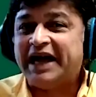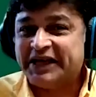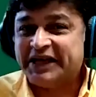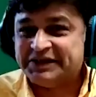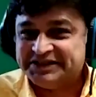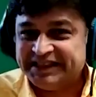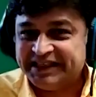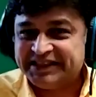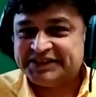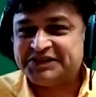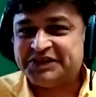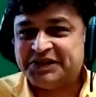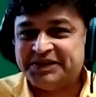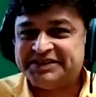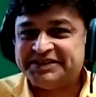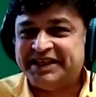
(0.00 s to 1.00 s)
take a
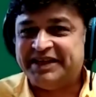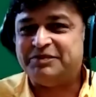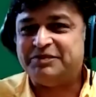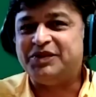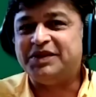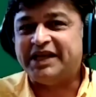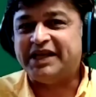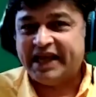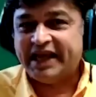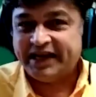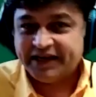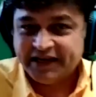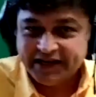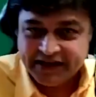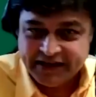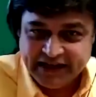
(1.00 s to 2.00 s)
soil sample, get it
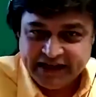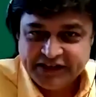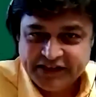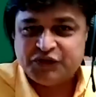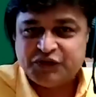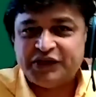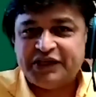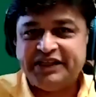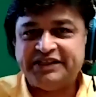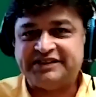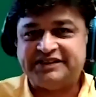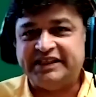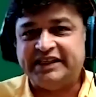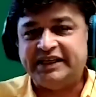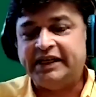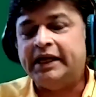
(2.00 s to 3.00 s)
analyzed for
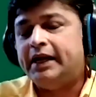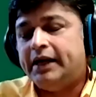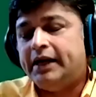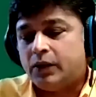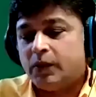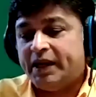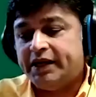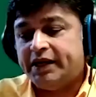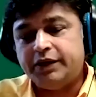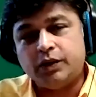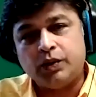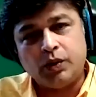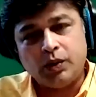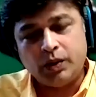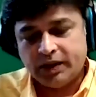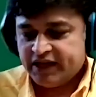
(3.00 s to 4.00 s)
EC. Now I know,
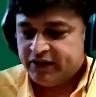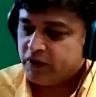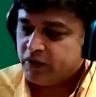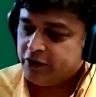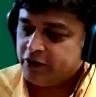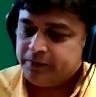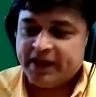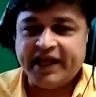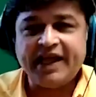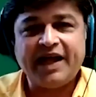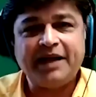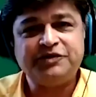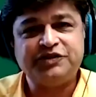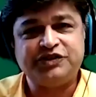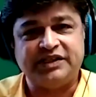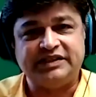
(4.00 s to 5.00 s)
okay, what are my
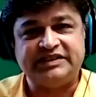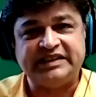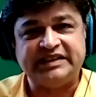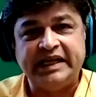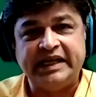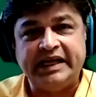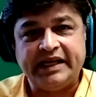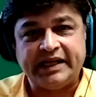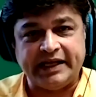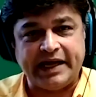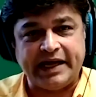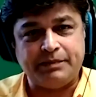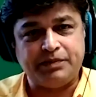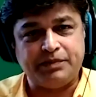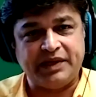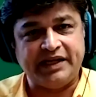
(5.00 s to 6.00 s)
options? Can I
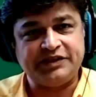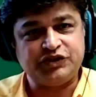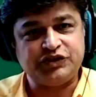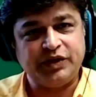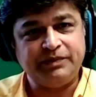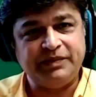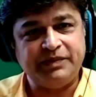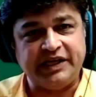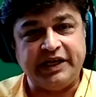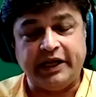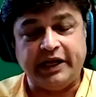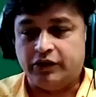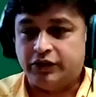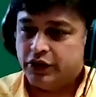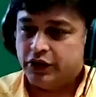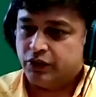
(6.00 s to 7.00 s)
plant soybean here?
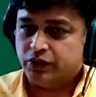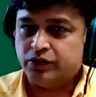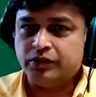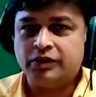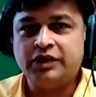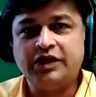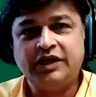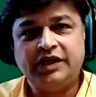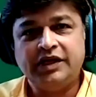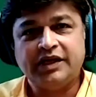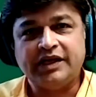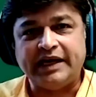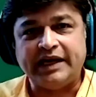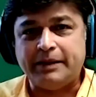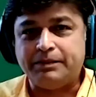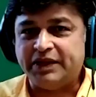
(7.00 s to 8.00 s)
No. Can
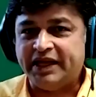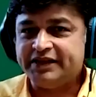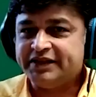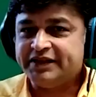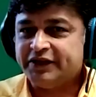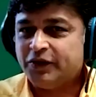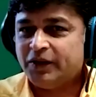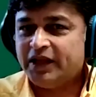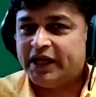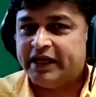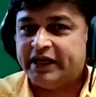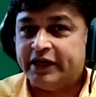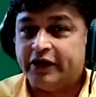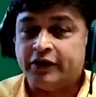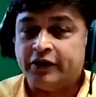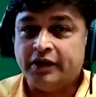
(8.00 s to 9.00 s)
I plant canola
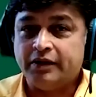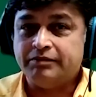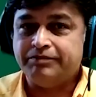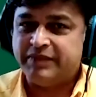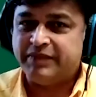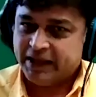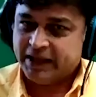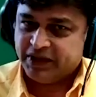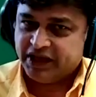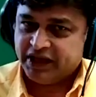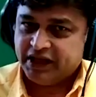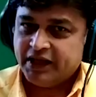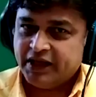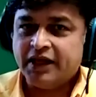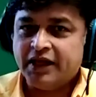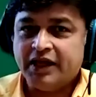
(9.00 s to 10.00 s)
here?
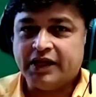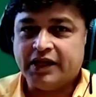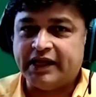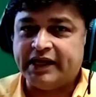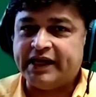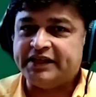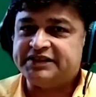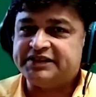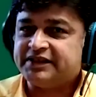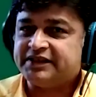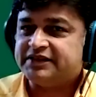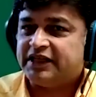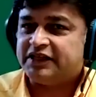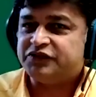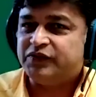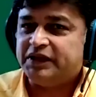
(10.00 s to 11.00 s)
Maybe. Can I
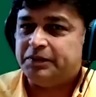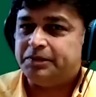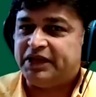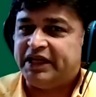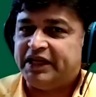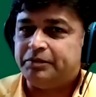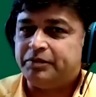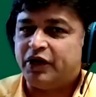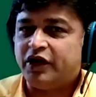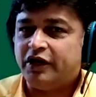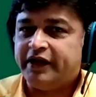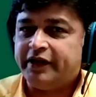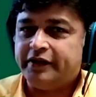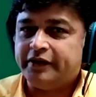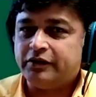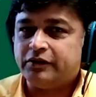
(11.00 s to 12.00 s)
successfully plant barley
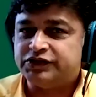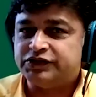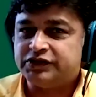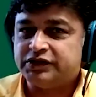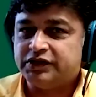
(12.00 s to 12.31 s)
and oats?